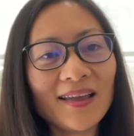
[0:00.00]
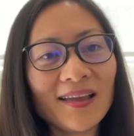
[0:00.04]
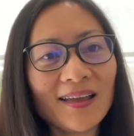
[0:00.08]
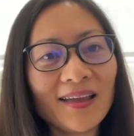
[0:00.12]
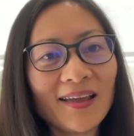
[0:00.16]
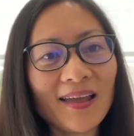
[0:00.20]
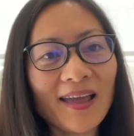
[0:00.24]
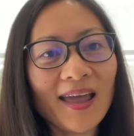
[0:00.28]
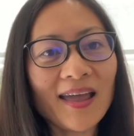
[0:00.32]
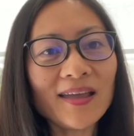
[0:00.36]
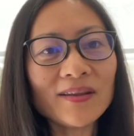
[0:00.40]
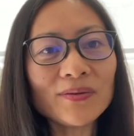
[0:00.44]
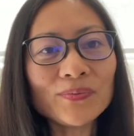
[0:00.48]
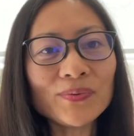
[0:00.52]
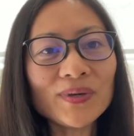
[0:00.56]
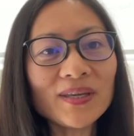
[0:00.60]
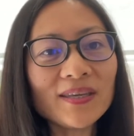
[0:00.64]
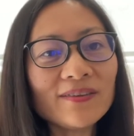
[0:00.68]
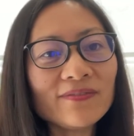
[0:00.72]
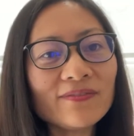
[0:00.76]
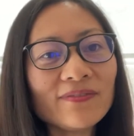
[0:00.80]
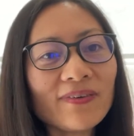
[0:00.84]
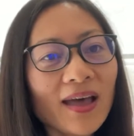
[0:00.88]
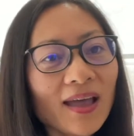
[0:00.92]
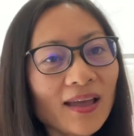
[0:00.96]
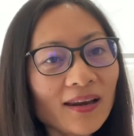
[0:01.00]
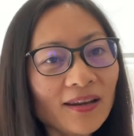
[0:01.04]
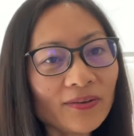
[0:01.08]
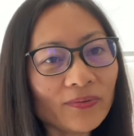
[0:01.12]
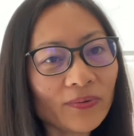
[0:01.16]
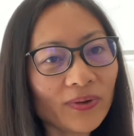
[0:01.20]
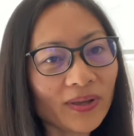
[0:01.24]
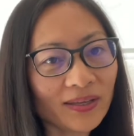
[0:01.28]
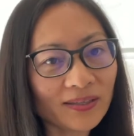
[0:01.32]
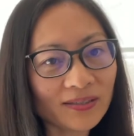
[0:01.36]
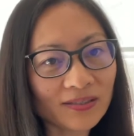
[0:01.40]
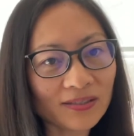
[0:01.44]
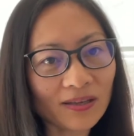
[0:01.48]
and we
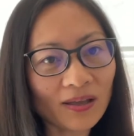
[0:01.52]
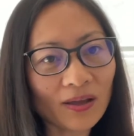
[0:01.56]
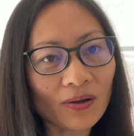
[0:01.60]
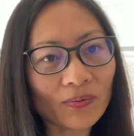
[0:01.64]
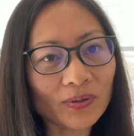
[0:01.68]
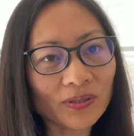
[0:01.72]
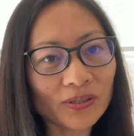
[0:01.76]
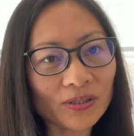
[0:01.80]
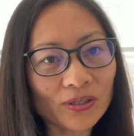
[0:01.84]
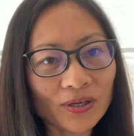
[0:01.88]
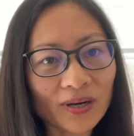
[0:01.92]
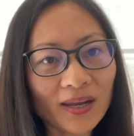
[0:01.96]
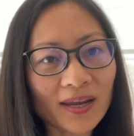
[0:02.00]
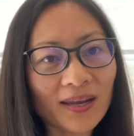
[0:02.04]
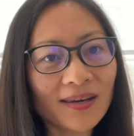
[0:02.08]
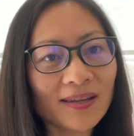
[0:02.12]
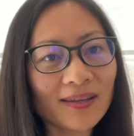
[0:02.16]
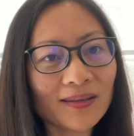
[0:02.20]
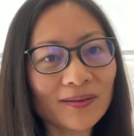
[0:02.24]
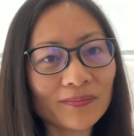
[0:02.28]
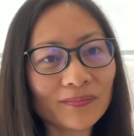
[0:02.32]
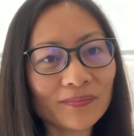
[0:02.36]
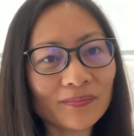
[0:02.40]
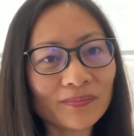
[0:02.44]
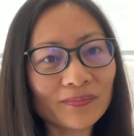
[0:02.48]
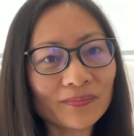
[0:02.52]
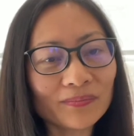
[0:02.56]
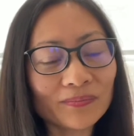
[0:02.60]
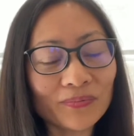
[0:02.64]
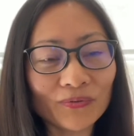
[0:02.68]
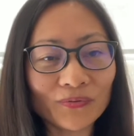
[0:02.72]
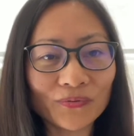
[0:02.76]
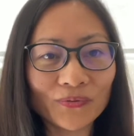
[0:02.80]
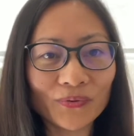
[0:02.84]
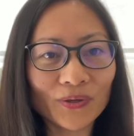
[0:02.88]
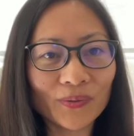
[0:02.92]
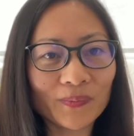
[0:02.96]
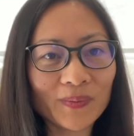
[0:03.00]
evaluate our trading
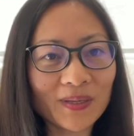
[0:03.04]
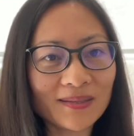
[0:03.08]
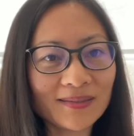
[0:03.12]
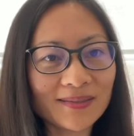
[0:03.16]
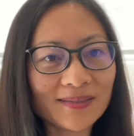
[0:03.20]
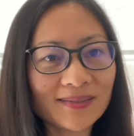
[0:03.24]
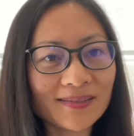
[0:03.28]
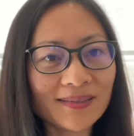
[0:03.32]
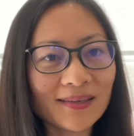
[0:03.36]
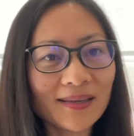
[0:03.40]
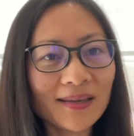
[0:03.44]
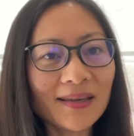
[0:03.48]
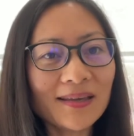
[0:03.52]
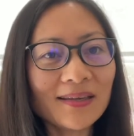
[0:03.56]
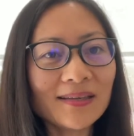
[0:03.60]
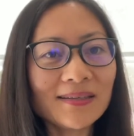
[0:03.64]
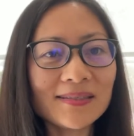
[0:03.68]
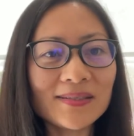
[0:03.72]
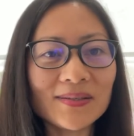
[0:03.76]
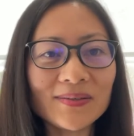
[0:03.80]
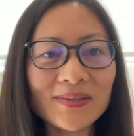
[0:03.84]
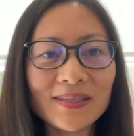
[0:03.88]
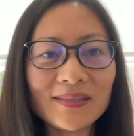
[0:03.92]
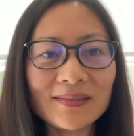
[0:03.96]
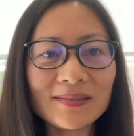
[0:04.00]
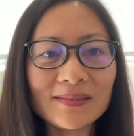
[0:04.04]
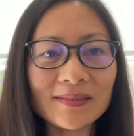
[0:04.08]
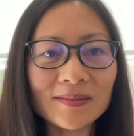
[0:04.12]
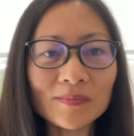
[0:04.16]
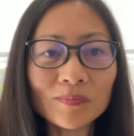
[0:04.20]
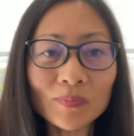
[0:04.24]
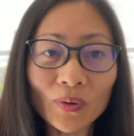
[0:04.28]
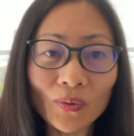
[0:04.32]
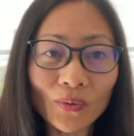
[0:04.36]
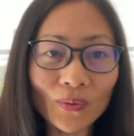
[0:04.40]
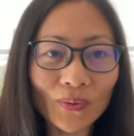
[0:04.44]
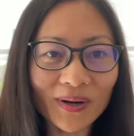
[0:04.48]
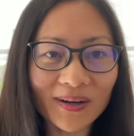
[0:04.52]
performance. So in
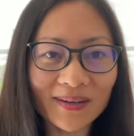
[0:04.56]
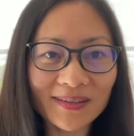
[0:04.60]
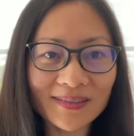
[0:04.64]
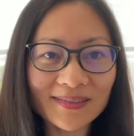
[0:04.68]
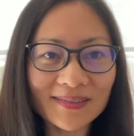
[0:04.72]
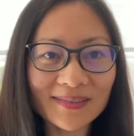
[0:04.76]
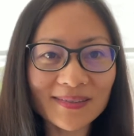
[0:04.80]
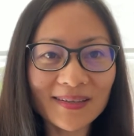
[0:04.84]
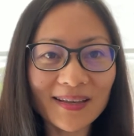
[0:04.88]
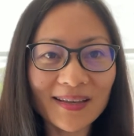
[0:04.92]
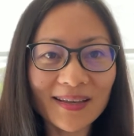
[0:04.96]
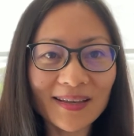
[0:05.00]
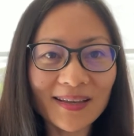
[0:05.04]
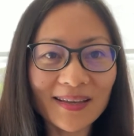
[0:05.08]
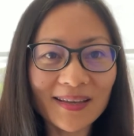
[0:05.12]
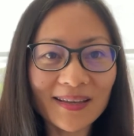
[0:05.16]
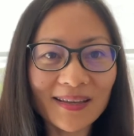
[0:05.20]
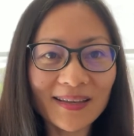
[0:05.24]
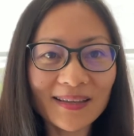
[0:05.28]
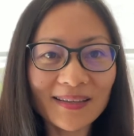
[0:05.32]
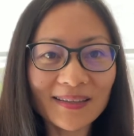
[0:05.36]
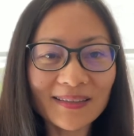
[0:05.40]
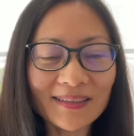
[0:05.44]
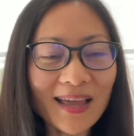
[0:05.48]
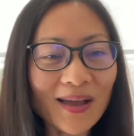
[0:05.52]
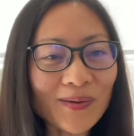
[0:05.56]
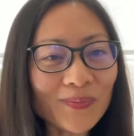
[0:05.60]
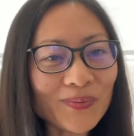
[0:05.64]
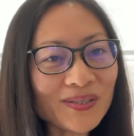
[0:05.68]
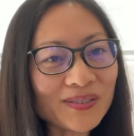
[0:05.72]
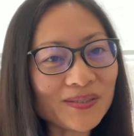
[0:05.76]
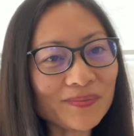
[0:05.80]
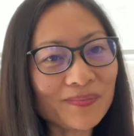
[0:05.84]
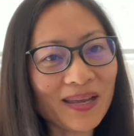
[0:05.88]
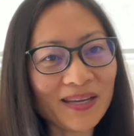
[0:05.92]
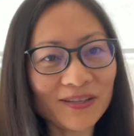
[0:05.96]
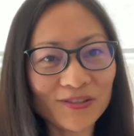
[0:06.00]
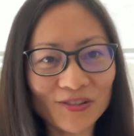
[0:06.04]
simple words, that was
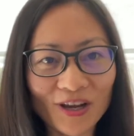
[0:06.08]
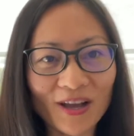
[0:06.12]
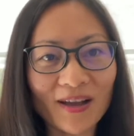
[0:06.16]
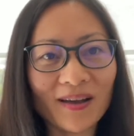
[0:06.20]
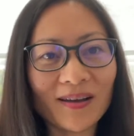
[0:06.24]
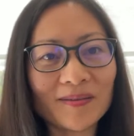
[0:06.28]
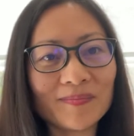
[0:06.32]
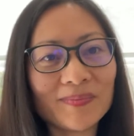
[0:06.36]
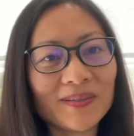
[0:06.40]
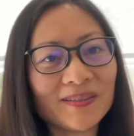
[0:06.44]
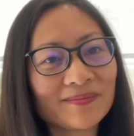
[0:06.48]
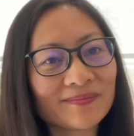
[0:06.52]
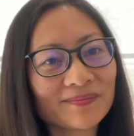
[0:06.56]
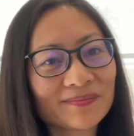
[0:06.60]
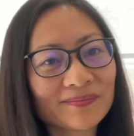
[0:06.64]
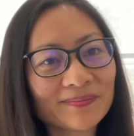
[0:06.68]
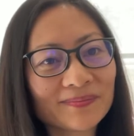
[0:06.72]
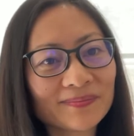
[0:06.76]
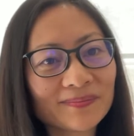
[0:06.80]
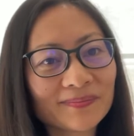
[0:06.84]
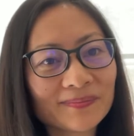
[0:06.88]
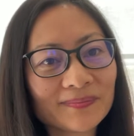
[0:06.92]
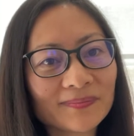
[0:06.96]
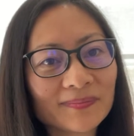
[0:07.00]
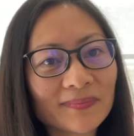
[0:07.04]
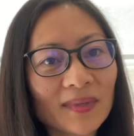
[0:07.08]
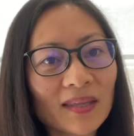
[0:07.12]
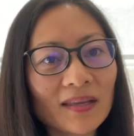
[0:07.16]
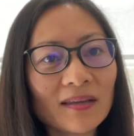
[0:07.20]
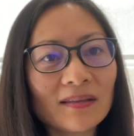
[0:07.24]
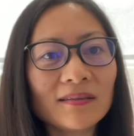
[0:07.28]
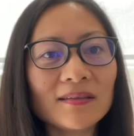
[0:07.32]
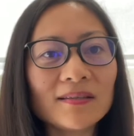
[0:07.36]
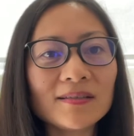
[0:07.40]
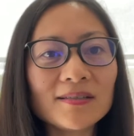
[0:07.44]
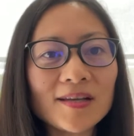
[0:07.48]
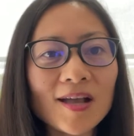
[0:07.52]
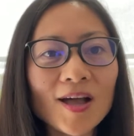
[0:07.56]
my job.
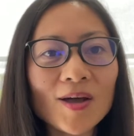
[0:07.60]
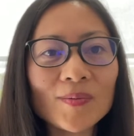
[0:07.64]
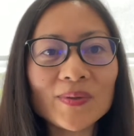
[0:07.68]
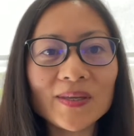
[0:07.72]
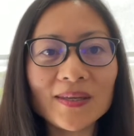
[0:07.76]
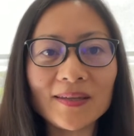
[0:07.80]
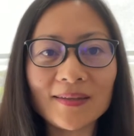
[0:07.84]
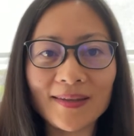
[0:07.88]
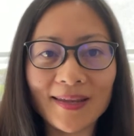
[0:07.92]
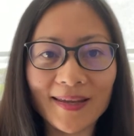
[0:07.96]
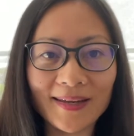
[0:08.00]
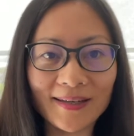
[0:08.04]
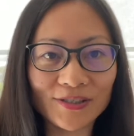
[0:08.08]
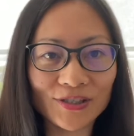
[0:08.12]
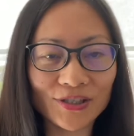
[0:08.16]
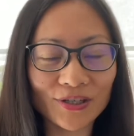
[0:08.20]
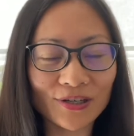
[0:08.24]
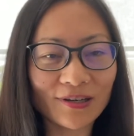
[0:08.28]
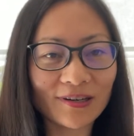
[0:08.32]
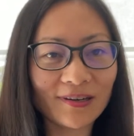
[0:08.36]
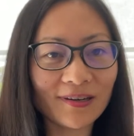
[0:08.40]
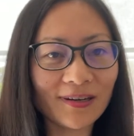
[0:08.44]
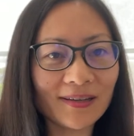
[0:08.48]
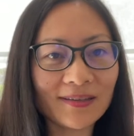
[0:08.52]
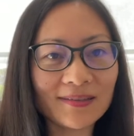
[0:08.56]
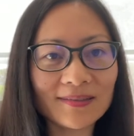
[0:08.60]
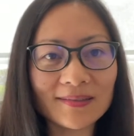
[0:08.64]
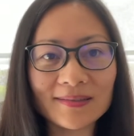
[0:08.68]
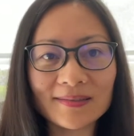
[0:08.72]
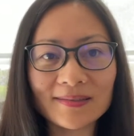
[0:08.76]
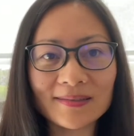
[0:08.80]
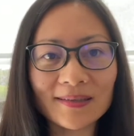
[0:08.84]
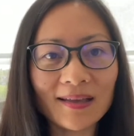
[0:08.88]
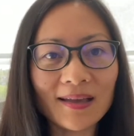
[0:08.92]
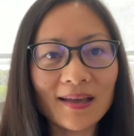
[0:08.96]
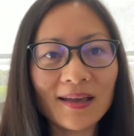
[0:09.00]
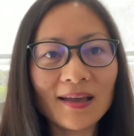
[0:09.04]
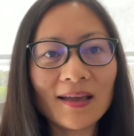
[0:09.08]
The job in nature is
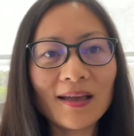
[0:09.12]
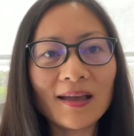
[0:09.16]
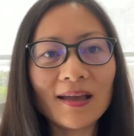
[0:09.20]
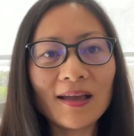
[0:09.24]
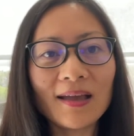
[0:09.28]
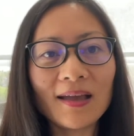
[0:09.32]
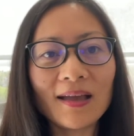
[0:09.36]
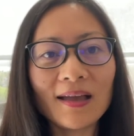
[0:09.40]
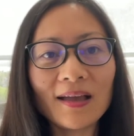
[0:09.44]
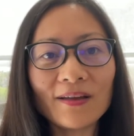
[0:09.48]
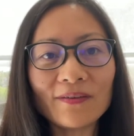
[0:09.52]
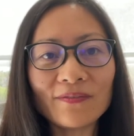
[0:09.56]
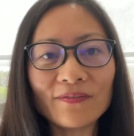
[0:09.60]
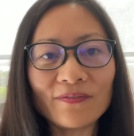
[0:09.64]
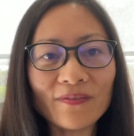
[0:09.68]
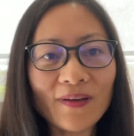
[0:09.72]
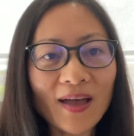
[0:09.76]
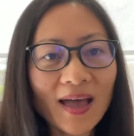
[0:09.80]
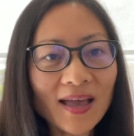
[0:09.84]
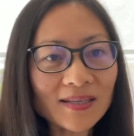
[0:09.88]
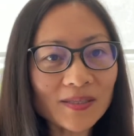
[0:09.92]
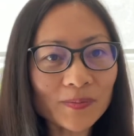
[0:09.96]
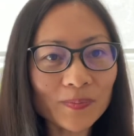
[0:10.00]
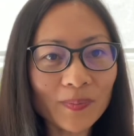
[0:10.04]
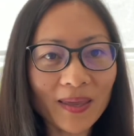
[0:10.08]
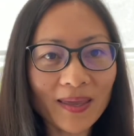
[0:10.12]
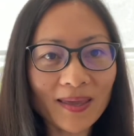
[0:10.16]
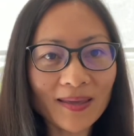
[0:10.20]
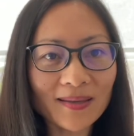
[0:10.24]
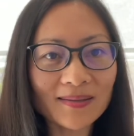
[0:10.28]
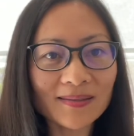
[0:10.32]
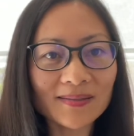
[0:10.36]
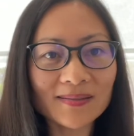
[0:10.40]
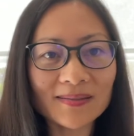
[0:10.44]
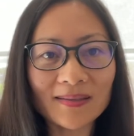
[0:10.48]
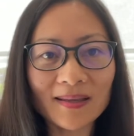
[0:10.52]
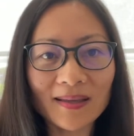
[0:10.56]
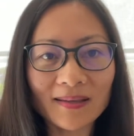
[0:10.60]

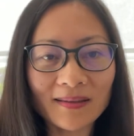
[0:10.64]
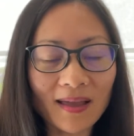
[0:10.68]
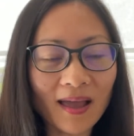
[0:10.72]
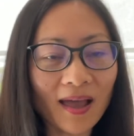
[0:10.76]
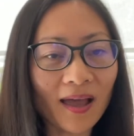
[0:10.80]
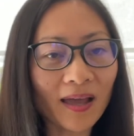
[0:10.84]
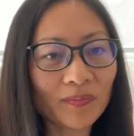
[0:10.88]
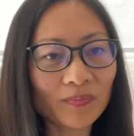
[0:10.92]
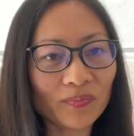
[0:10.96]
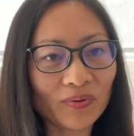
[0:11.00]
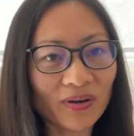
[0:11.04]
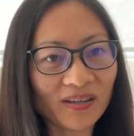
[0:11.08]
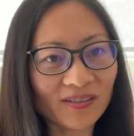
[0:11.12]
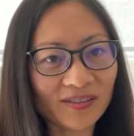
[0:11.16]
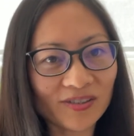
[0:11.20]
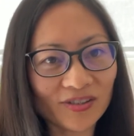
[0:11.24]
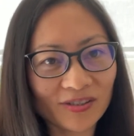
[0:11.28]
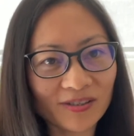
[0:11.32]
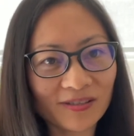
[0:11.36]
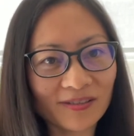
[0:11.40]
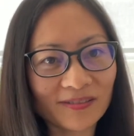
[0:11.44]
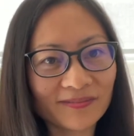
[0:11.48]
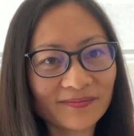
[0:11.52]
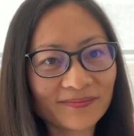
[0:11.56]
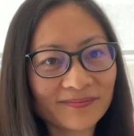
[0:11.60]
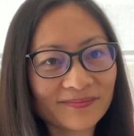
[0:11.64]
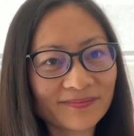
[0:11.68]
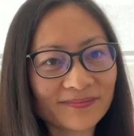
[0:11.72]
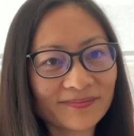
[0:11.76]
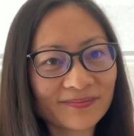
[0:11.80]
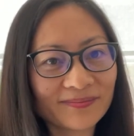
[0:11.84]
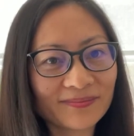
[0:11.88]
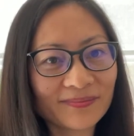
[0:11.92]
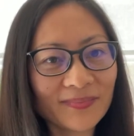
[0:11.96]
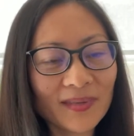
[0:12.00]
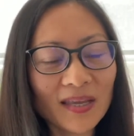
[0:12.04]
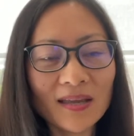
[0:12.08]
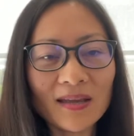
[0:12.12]
fast-paced and high pressure.
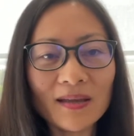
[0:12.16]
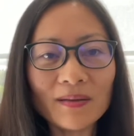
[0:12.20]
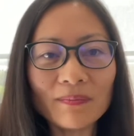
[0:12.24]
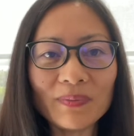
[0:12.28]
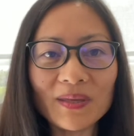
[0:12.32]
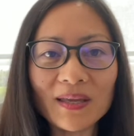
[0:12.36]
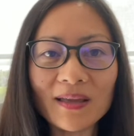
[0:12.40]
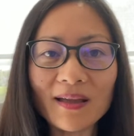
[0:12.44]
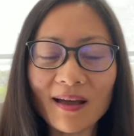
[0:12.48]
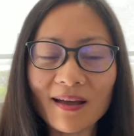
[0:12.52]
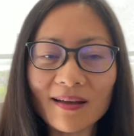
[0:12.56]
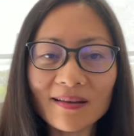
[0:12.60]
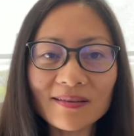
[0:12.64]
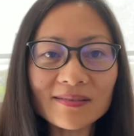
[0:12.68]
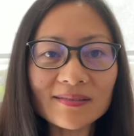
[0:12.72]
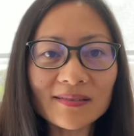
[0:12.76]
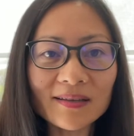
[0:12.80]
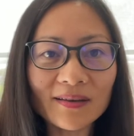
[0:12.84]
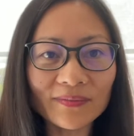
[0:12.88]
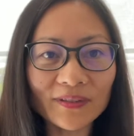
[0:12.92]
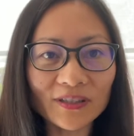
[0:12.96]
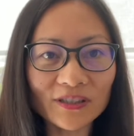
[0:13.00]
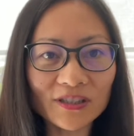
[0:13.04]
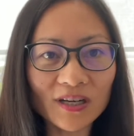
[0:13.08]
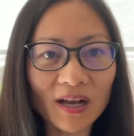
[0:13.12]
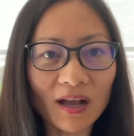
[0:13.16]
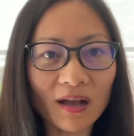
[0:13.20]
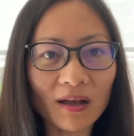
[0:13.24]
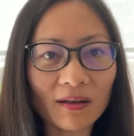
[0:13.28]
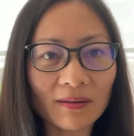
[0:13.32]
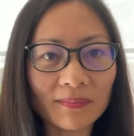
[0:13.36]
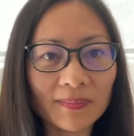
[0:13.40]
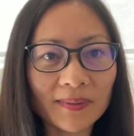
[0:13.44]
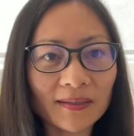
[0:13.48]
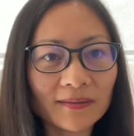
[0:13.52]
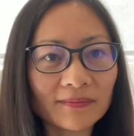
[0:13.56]
Because of the job,